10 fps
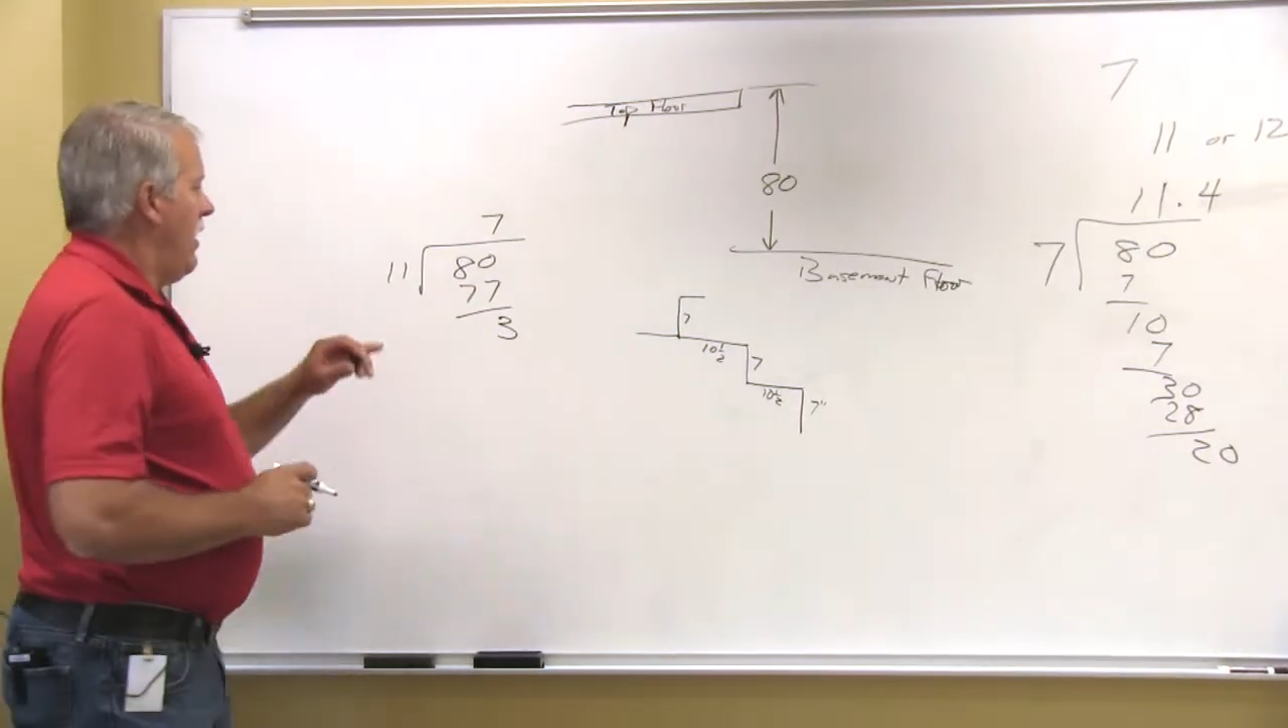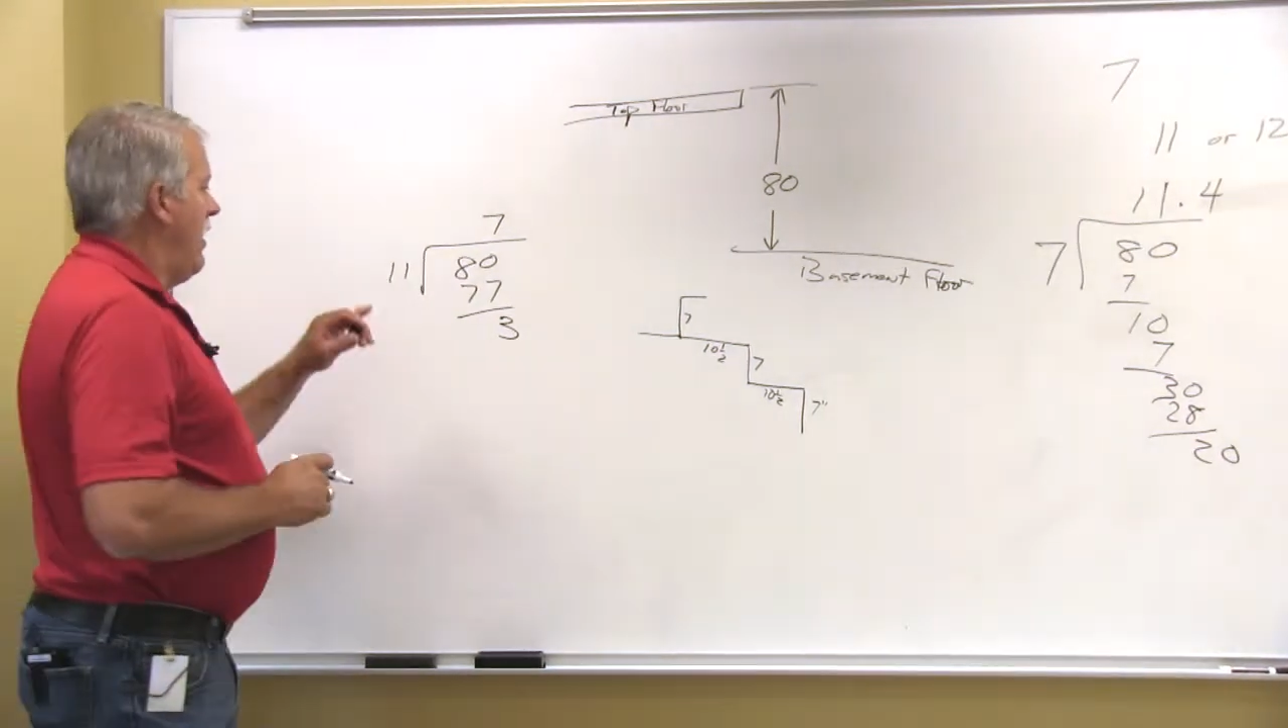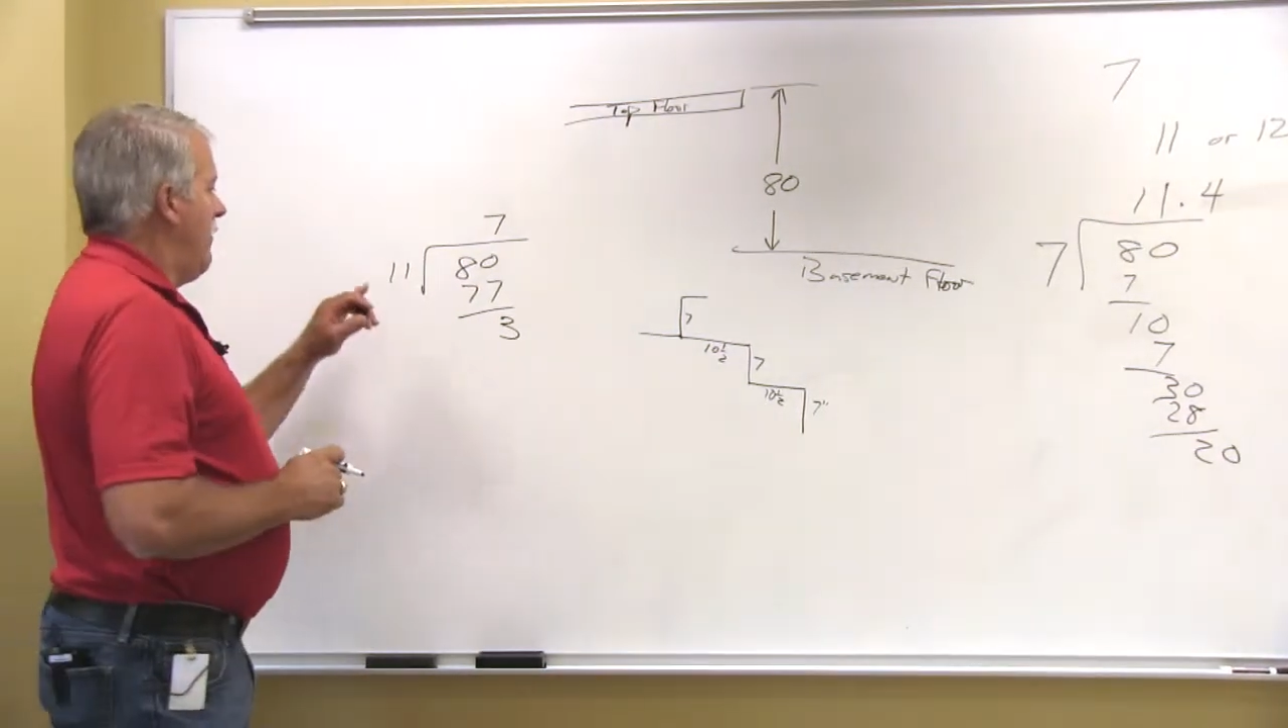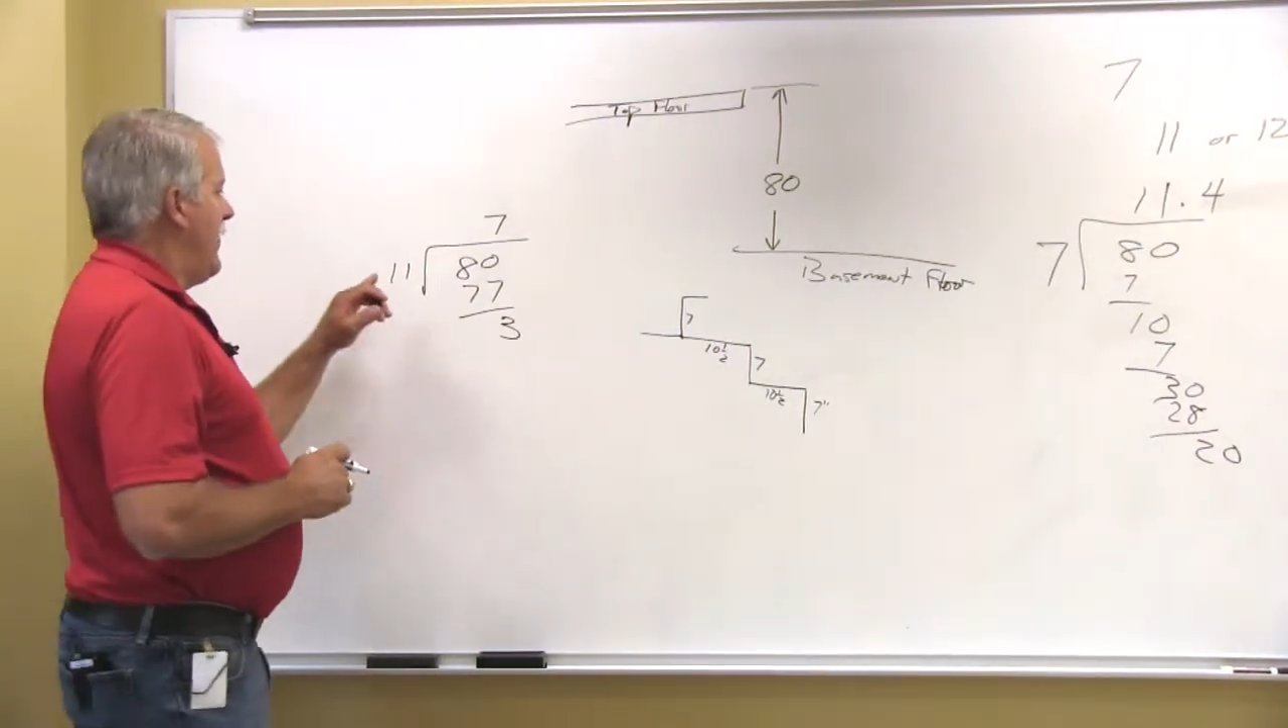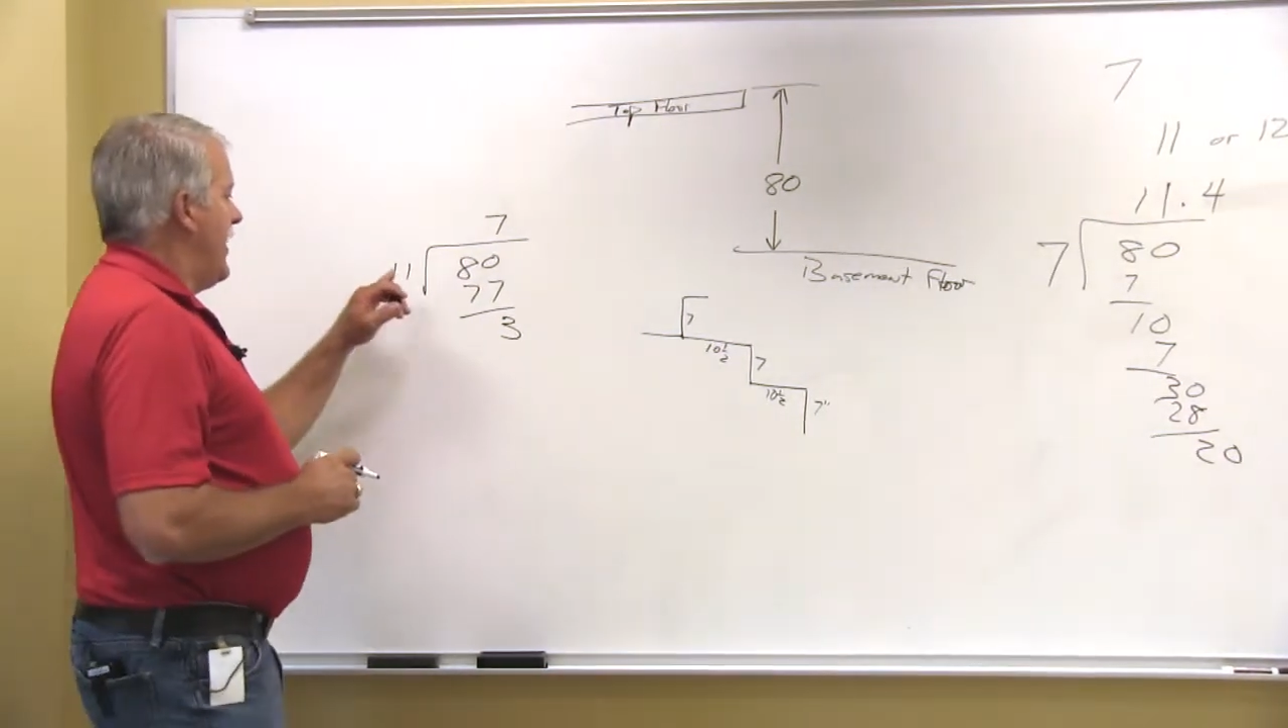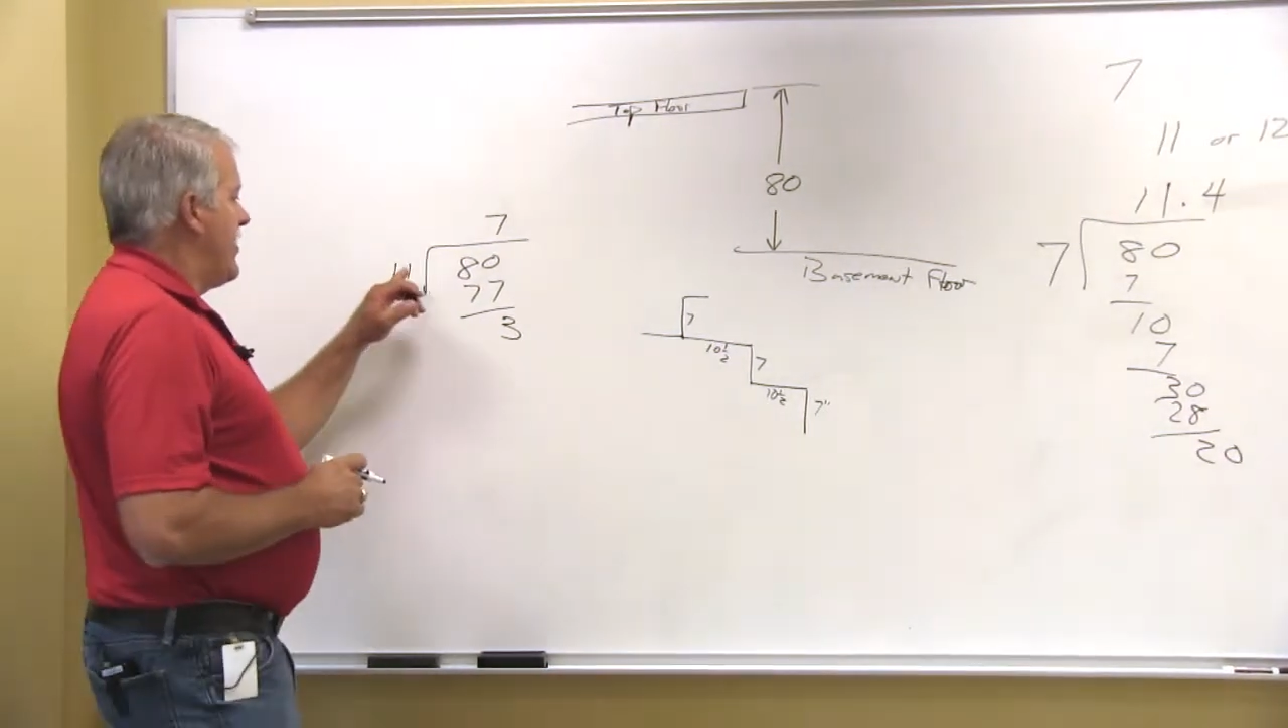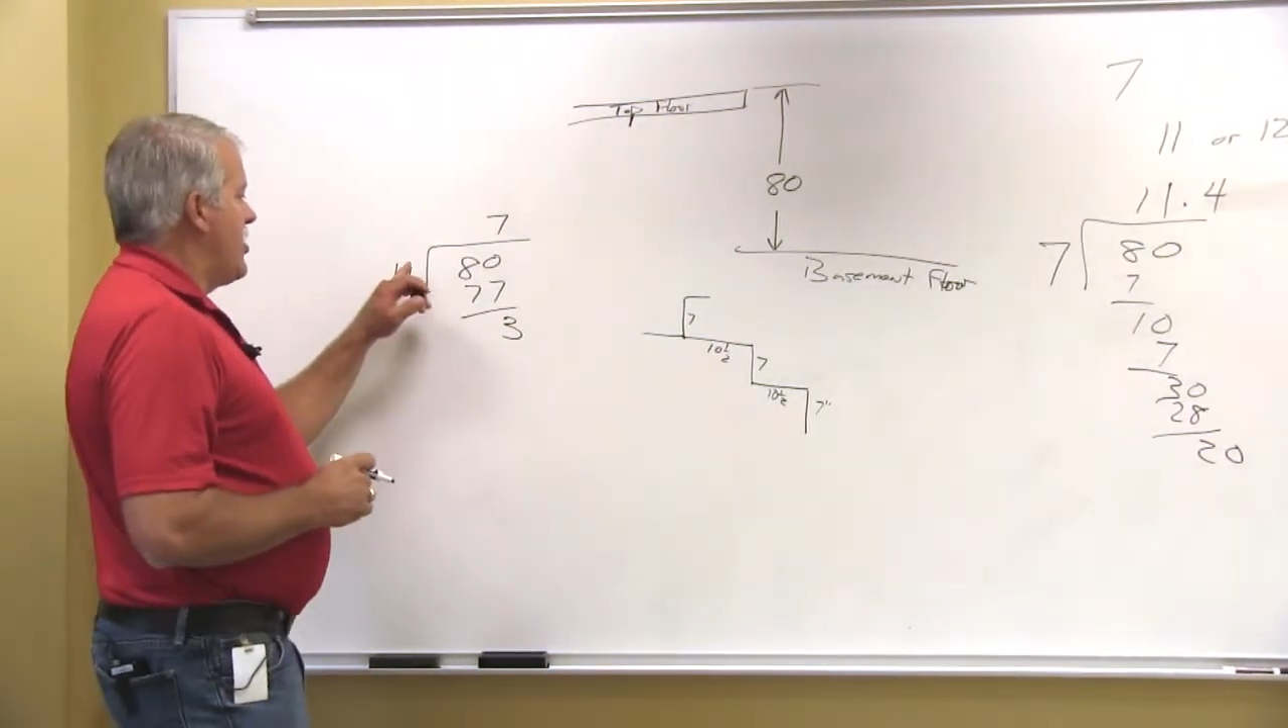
If I